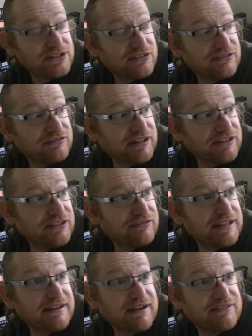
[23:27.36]
Well, not
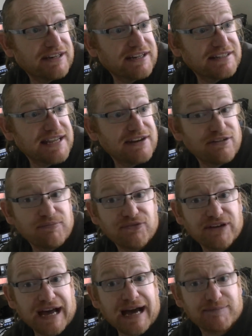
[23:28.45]
without having an antenna above
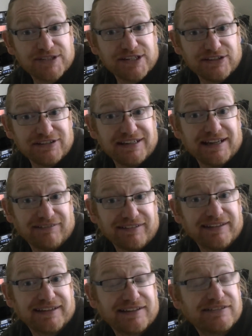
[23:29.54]
absolutely
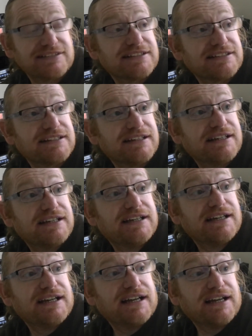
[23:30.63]
everything else. And
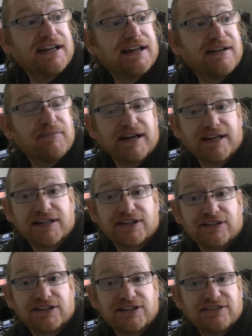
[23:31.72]
my
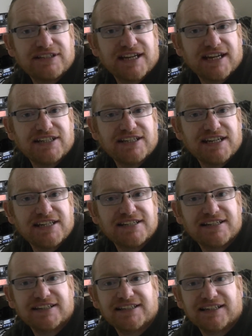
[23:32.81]
QTH
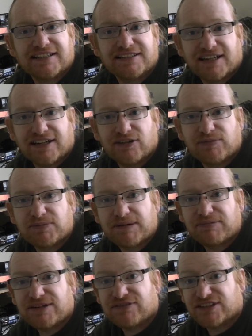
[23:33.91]
isn't exactly as high up as my
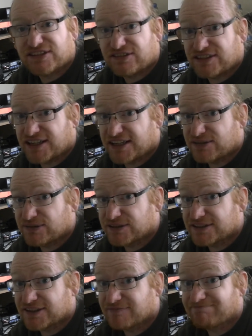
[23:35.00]
previous QTH was,
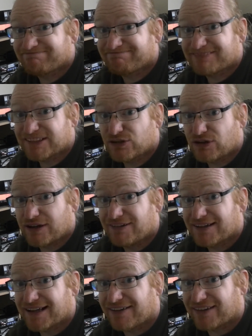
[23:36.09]
so it doesn't quite
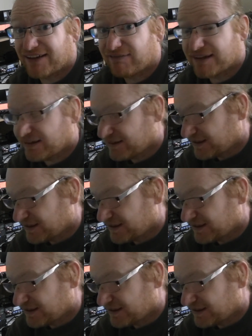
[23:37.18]
work out that well.